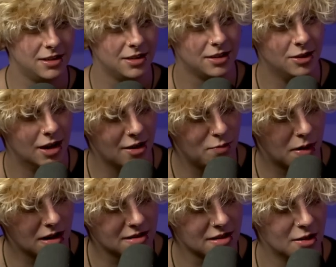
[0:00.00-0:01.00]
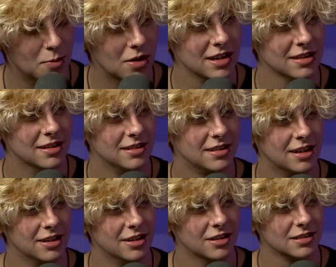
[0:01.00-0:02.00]
that. You have parts of your brain that,
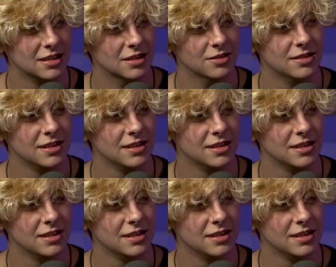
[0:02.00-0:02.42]
tell you not to do